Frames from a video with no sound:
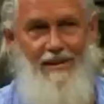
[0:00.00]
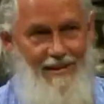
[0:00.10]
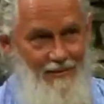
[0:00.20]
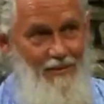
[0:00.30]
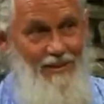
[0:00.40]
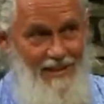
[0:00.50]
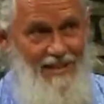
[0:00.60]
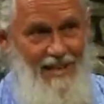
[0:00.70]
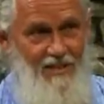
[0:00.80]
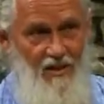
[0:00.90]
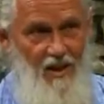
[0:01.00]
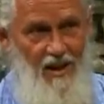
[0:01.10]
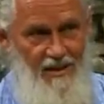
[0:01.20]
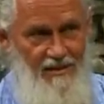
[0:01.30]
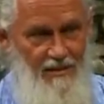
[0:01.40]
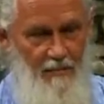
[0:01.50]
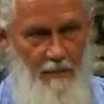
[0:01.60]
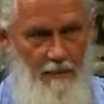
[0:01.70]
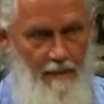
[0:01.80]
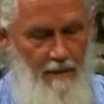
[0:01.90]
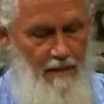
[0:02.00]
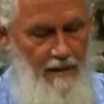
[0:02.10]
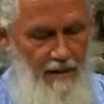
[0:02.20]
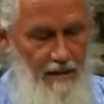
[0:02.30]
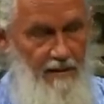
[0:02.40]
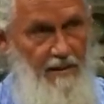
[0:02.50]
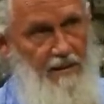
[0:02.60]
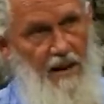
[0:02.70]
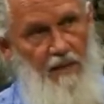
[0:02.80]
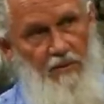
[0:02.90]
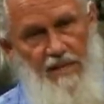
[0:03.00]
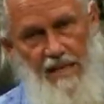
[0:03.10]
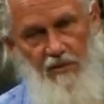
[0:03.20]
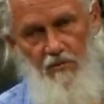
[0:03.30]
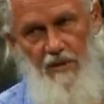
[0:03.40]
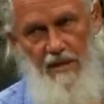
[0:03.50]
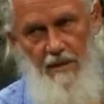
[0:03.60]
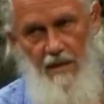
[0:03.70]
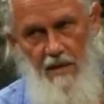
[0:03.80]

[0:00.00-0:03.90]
it really takes a lot. And I would take 3